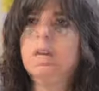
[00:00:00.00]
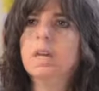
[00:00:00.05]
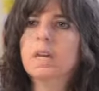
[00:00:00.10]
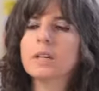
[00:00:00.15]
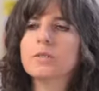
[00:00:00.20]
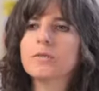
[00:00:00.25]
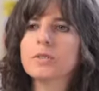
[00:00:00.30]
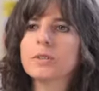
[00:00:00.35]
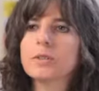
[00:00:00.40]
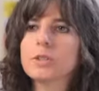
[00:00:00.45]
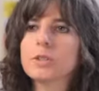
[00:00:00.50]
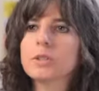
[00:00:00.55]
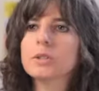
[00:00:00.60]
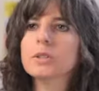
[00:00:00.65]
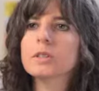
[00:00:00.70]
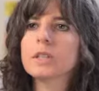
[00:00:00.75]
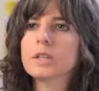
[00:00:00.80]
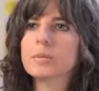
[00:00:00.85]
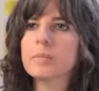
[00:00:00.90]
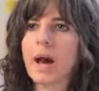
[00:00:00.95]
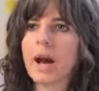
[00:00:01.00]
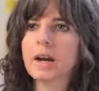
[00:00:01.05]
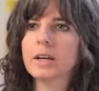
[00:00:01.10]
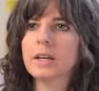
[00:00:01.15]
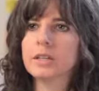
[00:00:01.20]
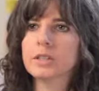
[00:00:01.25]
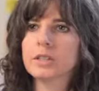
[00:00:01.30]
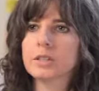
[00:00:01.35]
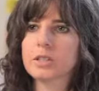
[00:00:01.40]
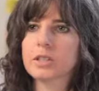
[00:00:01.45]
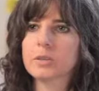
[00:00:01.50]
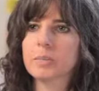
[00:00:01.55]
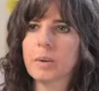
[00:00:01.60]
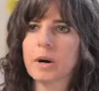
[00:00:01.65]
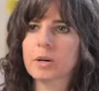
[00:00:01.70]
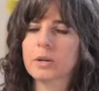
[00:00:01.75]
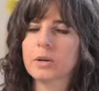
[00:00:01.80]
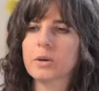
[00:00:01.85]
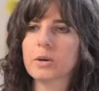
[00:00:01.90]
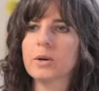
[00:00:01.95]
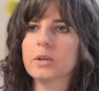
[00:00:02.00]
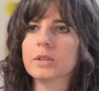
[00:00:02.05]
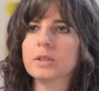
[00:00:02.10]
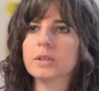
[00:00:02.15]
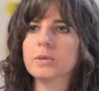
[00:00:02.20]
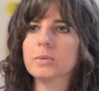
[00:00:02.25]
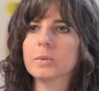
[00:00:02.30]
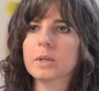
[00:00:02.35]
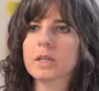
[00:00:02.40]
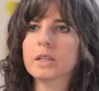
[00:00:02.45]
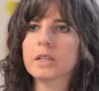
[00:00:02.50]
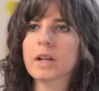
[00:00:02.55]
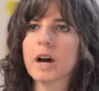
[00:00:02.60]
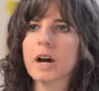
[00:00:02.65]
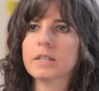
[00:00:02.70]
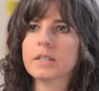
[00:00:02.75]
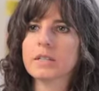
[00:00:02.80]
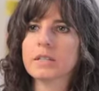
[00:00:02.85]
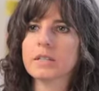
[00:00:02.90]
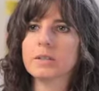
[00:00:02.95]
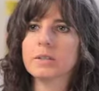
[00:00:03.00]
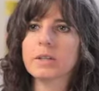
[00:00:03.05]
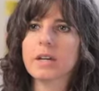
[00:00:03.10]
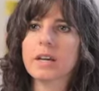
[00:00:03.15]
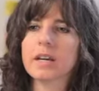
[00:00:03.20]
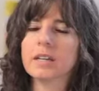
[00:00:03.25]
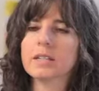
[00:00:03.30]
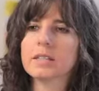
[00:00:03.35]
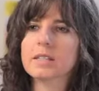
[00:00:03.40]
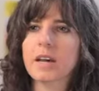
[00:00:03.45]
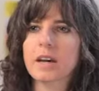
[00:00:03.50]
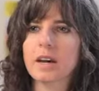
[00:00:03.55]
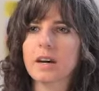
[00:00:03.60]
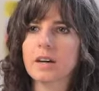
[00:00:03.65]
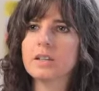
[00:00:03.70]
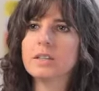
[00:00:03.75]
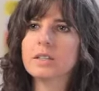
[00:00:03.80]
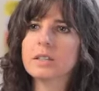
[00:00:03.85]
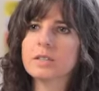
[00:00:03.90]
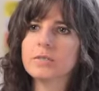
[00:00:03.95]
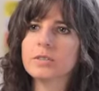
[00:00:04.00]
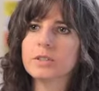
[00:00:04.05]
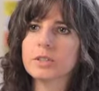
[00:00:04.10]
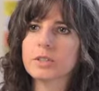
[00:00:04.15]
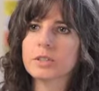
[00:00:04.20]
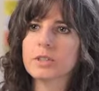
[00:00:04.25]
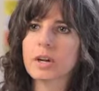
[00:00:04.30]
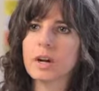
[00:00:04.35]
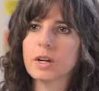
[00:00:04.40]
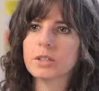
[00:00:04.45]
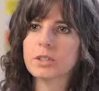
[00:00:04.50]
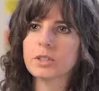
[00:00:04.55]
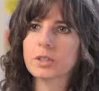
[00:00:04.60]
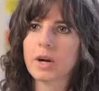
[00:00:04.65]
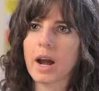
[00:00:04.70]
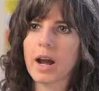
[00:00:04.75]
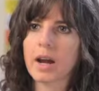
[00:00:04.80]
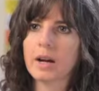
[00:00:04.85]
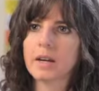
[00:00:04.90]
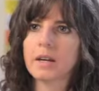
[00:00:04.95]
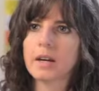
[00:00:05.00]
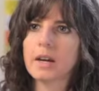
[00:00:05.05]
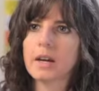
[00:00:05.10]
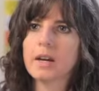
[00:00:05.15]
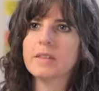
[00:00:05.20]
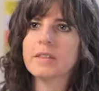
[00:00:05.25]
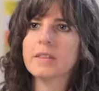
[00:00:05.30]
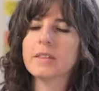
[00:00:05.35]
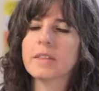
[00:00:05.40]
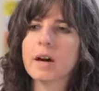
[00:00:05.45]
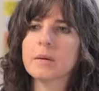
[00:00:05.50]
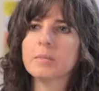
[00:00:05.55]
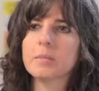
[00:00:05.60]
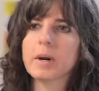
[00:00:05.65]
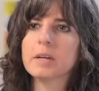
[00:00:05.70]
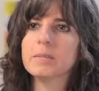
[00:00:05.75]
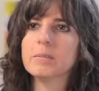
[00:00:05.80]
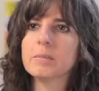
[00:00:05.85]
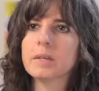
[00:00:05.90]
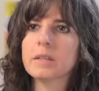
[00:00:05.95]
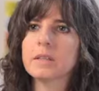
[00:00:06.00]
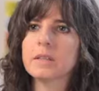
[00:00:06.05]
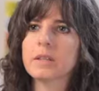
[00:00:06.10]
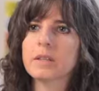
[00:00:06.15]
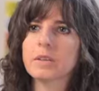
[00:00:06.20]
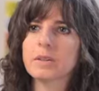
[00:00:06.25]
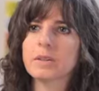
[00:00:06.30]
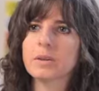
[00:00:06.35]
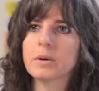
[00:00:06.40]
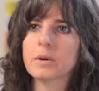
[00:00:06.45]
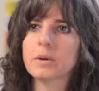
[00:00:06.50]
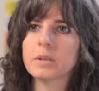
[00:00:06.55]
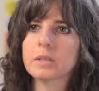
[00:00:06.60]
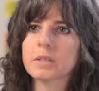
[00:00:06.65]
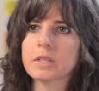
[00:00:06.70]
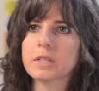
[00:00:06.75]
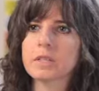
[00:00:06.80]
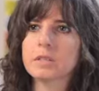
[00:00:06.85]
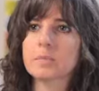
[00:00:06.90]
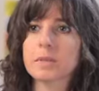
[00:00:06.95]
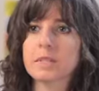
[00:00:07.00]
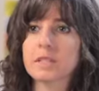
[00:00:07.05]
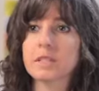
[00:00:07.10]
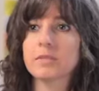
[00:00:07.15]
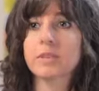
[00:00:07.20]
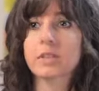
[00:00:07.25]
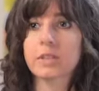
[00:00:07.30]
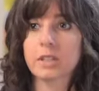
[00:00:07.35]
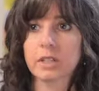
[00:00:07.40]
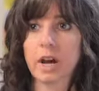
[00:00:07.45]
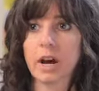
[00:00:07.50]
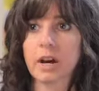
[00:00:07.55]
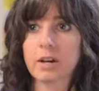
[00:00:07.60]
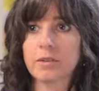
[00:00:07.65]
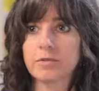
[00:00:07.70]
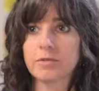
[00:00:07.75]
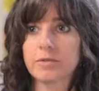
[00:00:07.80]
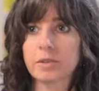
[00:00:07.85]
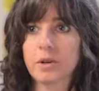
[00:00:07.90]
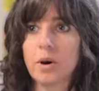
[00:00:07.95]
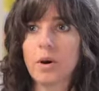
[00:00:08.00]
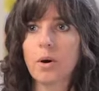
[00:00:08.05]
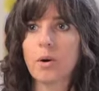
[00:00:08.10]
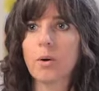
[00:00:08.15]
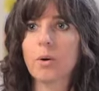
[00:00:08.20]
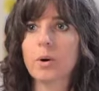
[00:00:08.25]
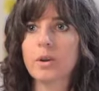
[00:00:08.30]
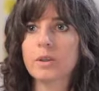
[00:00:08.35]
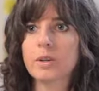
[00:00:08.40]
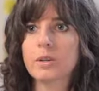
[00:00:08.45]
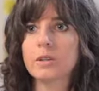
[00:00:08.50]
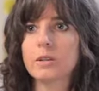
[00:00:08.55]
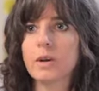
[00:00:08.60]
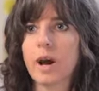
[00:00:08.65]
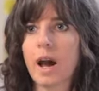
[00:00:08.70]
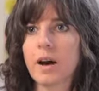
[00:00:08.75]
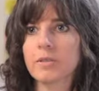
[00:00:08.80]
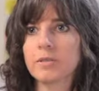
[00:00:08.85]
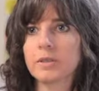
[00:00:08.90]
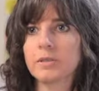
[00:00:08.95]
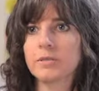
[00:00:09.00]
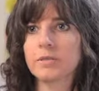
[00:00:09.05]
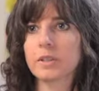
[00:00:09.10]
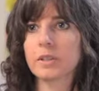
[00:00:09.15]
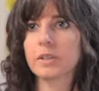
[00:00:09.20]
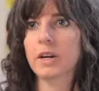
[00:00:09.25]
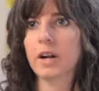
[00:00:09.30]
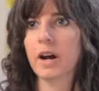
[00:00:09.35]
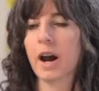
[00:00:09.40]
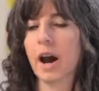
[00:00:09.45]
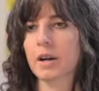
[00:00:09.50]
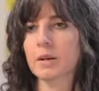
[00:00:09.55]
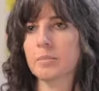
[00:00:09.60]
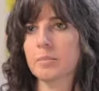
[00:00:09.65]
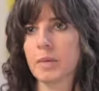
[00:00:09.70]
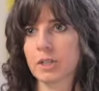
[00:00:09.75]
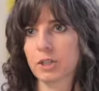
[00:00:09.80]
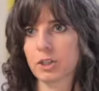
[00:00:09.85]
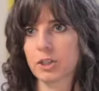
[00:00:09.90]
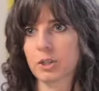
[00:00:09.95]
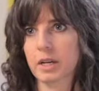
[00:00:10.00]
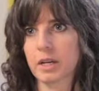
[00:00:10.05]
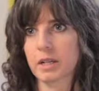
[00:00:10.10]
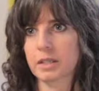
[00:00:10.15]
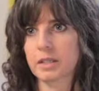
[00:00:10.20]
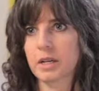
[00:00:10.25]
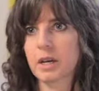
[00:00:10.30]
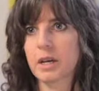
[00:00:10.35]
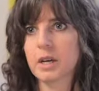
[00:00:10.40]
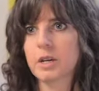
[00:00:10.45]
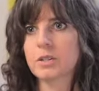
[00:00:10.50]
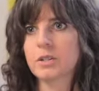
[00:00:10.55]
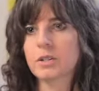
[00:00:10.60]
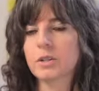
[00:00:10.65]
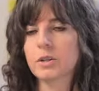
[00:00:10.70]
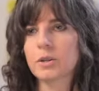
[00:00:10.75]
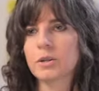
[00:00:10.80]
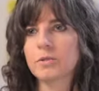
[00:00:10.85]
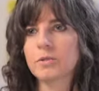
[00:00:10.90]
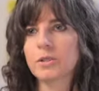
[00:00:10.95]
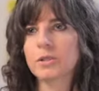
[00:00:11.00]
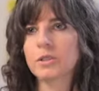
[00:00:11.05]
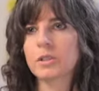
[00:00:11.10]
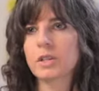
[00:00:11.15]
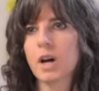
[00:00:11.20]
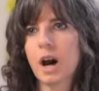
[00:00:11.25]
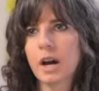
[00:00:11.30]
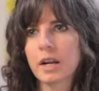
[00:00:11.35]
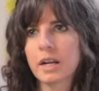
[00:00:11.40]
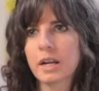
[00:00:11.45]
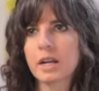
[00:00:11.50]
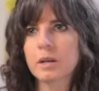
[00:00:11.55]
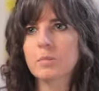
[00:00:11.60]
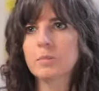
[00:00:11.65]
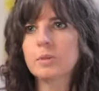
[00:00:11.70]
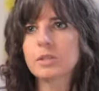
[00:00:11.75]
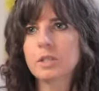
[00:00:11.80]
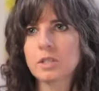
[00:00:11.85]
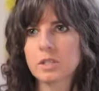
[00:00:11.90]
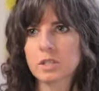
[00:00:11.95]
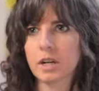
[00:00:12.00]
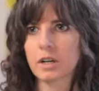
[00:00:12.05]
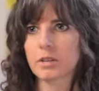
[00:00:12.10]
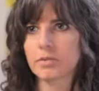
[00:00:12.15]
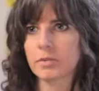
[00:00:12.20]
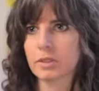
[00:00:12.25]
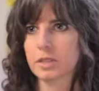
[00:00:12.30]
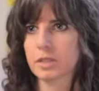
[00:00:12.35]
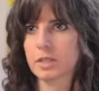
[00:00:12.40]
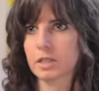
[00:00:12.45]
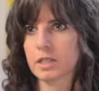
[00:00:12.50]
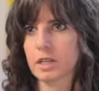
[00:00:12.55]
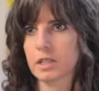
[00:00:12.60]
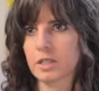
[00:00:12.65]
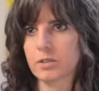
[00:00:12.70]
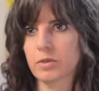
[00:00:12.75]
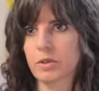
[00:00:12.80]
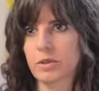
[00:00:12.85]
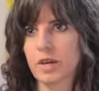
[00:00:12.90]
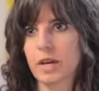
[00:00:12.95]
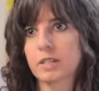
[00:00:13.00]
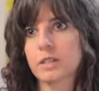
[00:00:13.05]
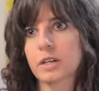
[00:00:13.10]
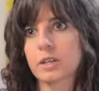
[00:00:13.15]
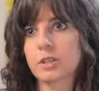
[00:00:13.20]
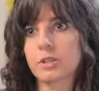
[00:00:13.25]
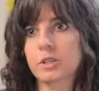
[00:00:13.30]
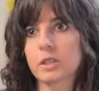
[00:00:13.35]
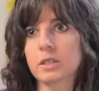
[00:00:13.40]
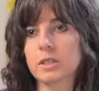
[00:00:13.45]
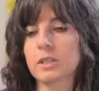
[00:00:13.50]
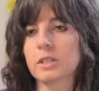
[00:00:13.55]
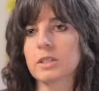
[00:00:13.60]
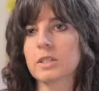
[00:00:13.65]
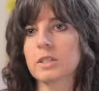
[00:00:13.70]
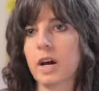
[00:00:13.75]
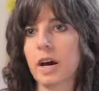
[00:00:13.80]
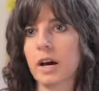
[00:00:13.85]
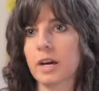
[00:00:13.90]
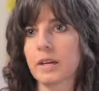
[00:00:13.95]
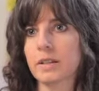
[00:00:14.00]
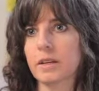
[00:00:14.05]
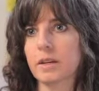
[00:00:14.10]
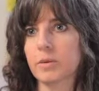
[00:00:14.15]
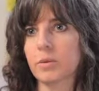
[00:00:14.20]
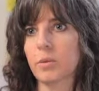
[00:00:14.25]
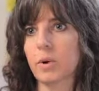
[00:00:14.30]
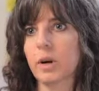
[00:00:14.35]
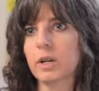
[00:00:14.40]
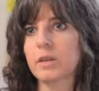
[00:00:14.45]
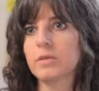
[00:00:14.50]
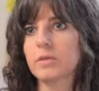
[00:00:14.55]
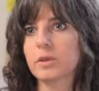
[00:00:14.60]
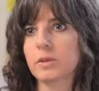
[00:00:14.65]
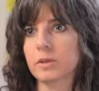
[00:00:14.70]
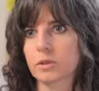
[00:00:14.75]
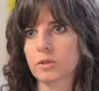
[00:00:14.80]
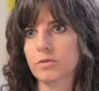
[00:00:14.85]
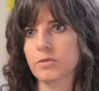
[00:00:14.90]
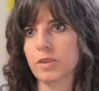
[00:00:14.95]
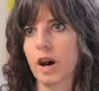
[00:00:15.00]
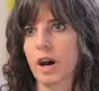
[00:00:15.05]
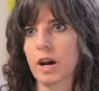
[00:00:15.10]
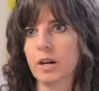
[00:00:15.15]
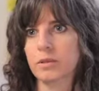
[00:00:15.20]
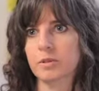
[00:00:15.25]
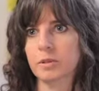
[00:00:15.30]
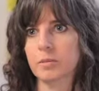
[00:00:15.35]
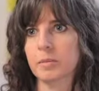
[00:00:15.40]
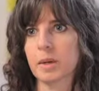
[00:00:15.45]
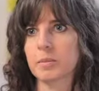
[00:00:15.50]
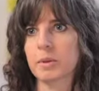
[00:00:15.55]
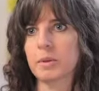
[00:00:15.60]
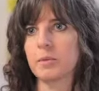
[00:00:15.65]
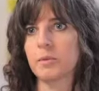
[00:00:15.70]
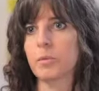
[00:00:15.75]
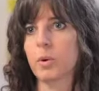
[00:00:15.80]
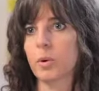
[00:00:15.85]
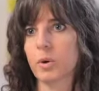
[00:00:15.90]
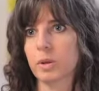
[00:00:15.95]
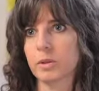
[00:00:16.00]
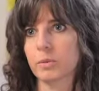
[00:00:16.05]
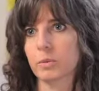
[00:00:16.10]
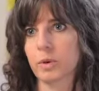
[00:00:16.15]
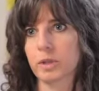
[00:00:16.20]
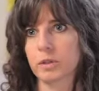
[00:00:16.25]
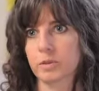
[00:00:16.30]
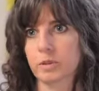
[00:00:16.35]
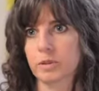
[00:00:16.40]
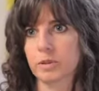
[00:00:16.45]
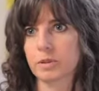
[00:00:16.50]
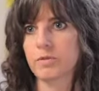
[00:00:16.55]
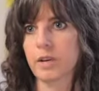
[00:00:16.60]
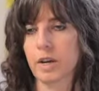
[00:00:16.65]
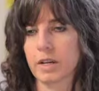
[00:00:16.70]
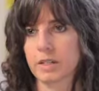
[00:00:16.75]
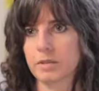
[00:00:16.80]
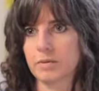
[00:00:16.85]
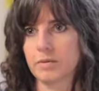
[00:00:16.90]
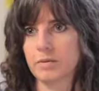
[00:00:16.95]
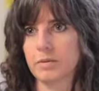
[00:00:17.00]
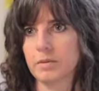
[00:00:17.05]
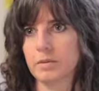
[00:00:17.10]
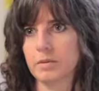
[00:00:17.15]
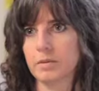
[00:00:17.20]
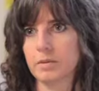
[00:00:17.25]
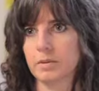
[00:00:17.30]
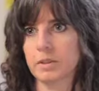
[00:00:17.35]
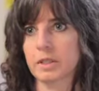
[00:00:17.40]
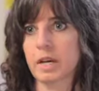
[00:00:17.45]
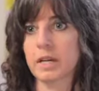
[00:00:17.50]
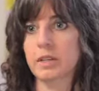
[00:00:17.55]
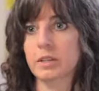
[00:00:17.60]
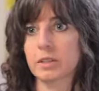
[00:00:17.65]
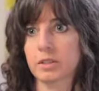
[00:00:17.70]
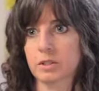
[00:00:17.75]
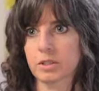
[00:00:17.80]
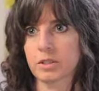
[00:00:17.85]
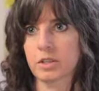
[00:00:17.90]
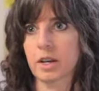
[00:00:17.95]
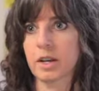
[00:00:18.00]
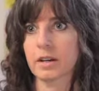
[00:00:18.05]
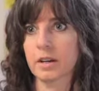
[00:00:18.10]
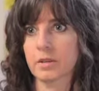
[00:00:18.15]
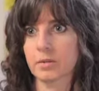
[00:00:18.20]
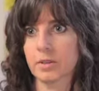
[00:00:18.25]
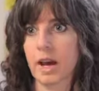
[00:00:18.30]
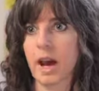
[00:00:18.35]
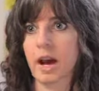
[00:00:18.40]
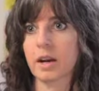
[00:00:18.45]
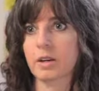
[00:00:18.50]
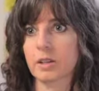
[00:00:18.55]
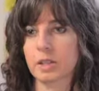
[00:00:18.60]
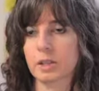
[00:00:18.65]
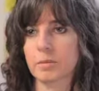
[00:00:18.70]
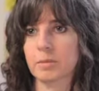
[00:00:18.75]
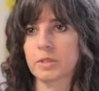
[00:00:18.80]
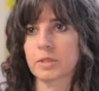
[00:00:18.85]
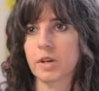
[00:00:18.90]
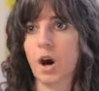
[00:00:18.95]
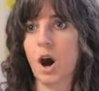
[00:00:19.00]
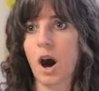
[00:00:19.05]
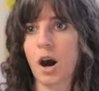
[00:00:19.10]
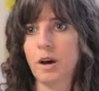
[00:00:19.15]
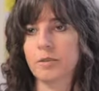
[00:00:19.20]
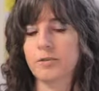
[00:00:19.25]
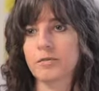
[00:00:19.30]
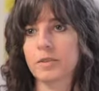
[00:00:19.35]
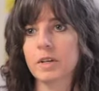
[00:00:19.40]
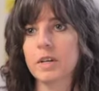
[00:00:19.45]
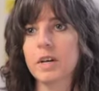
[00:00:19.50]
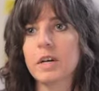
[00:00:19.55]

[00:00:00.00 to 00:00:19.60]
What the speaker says: If you do look back at your SMART goal and you realize that you can't tell if you're on track, then that might mean that the goal isn't specific enough, or that you haven't figured out how to measure it. So if you're not able to tell if you're successful, that's actually a good sign that one of those 5, or maybe more than one of those 5 letters of the acronym is off.